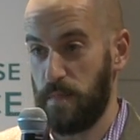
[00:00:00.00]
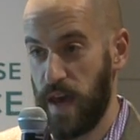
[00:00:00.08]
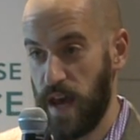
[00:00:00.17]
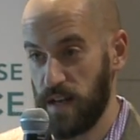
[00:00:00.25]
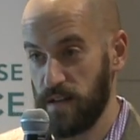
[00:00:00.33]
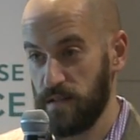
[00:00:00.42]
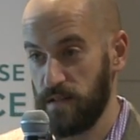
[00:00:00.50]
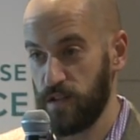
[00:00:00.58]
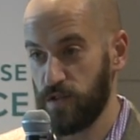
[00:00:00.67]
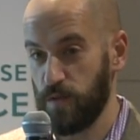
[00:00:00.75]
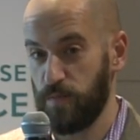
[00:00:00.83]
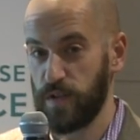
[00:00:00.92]
PET
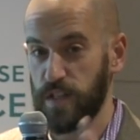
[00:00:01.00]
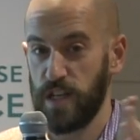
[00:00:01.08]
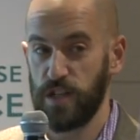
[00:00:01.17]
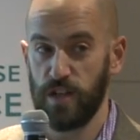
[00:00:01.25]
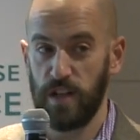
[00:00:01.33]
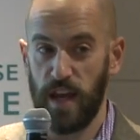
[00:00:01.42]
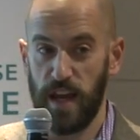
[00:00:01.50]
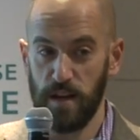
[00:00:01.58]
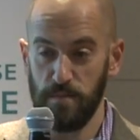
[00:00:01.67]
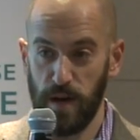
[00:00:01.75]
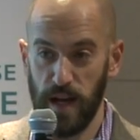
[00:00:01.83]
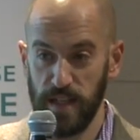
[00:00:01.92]
interpretation
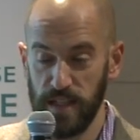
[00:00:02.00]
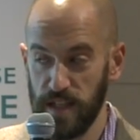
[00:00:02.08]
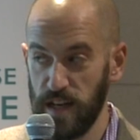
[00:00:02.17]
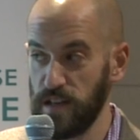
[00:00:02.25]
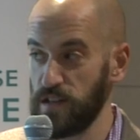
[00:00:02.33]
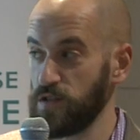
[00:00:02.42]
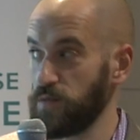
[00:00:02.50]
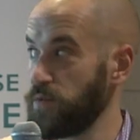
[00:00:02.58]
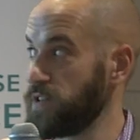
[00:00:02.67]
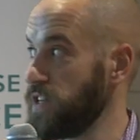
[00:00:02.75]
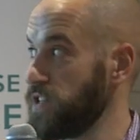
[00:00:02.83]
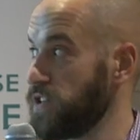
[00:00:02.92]
and body scan
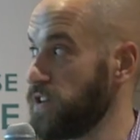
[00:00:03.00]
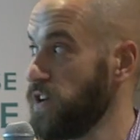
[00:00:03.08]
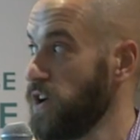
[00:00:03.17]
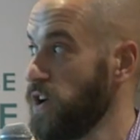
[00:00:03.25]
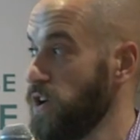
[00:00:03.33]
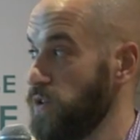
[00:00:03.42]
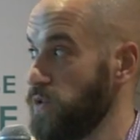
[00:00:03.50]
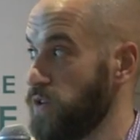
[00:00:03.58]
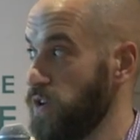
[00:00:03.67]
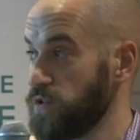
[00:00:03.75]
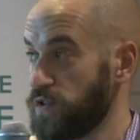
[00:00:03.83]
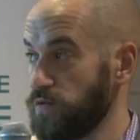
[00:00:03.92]
interpretation who
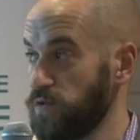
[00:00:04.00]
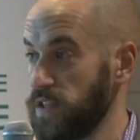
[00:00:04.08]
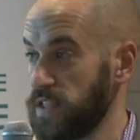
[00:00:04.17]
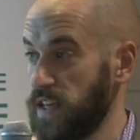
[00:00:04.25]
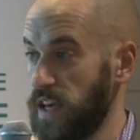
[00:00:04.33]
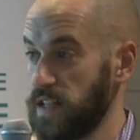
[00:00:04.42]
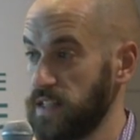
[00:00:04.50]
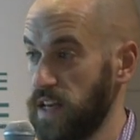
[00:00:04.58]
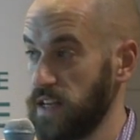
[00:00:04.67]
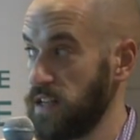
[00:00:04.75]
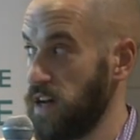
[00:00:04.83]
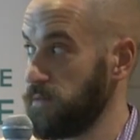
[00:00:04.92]
goes through the scans
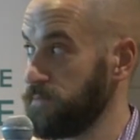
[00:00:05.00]
and